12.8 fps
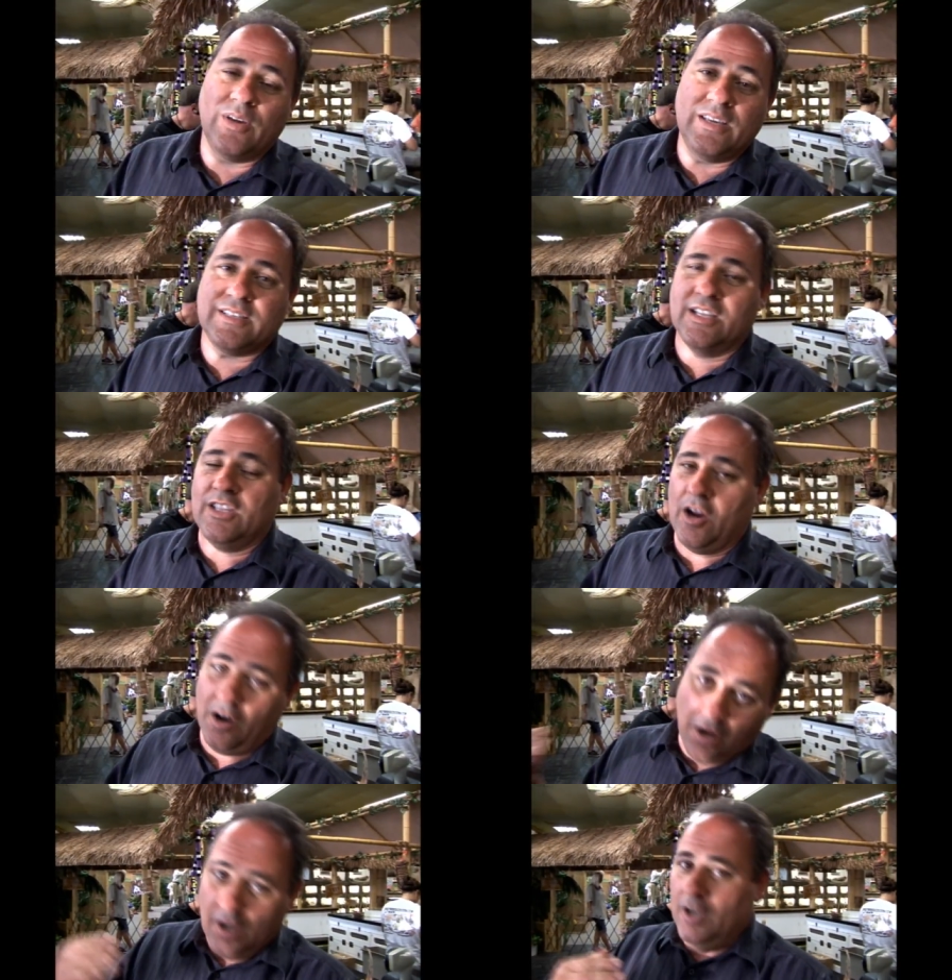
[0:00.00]
So he's in
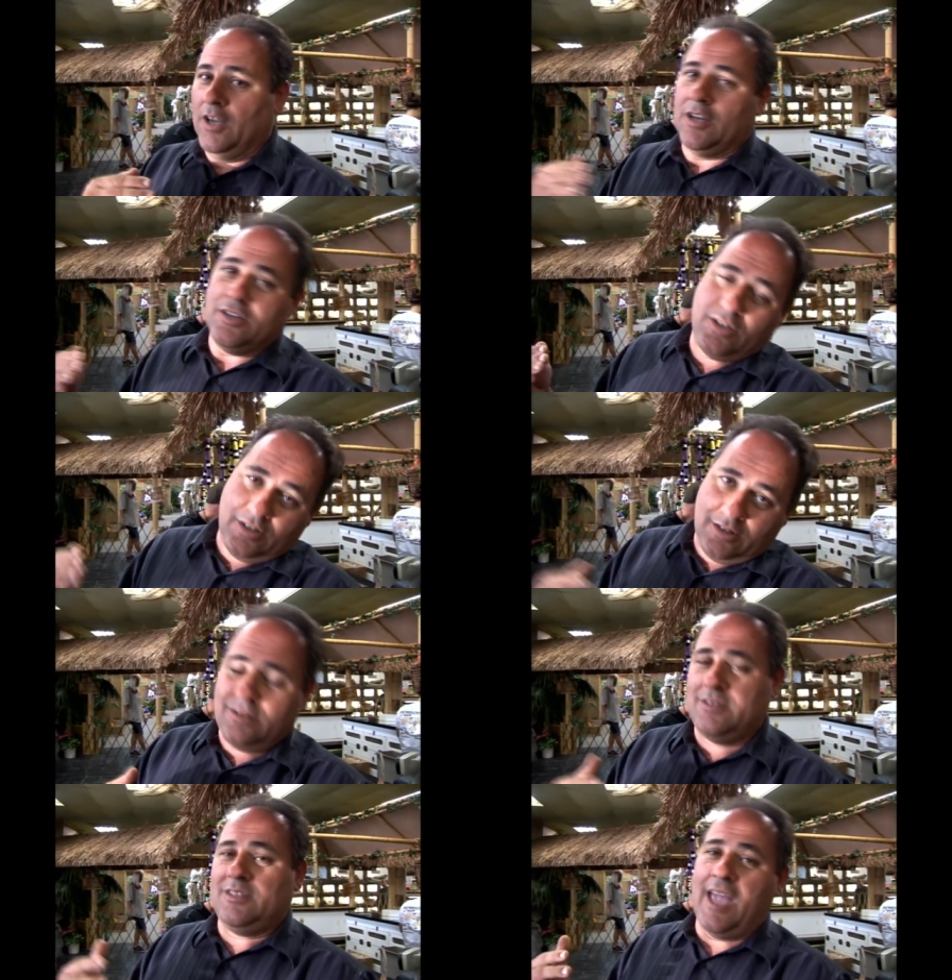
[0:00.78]
there
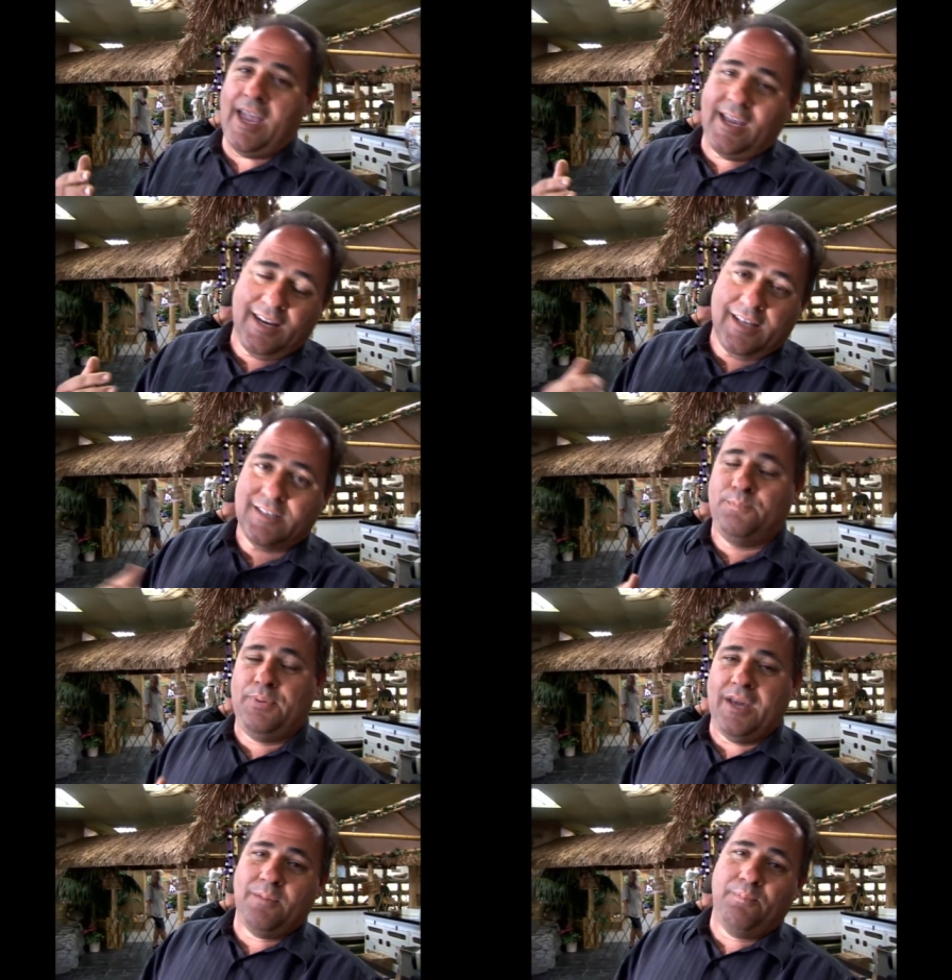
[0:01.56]
taking his
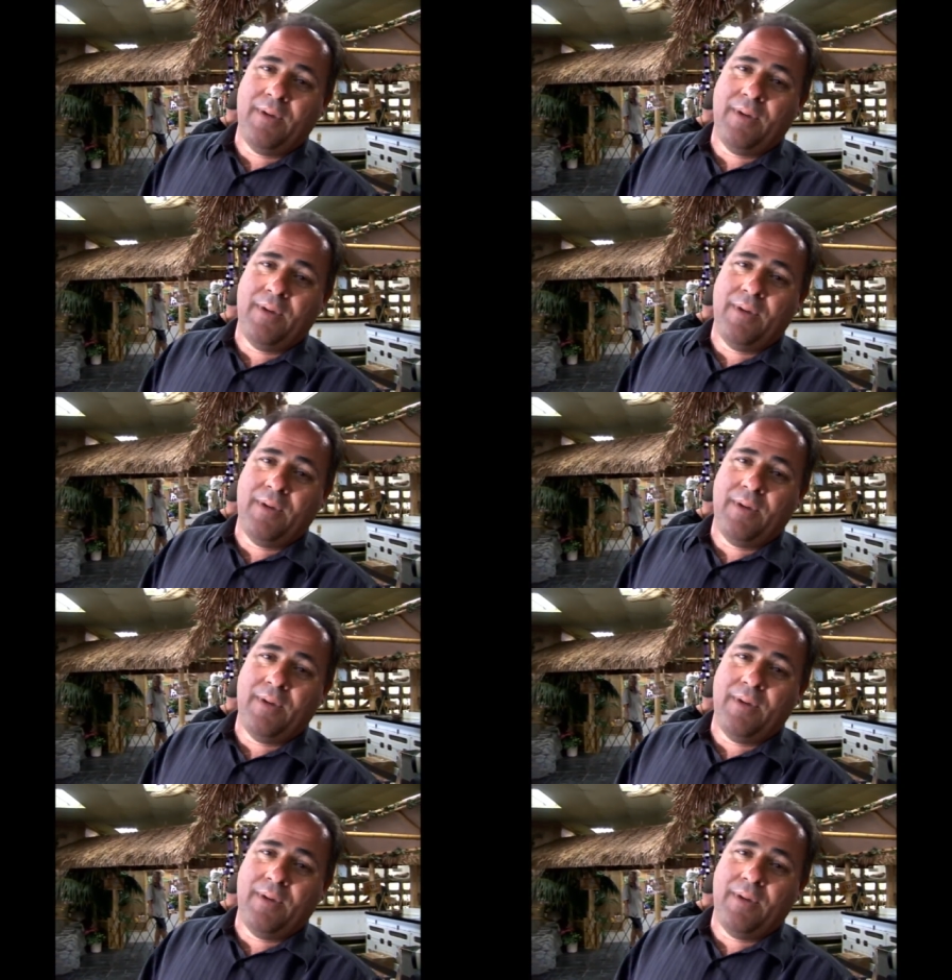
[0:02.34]
big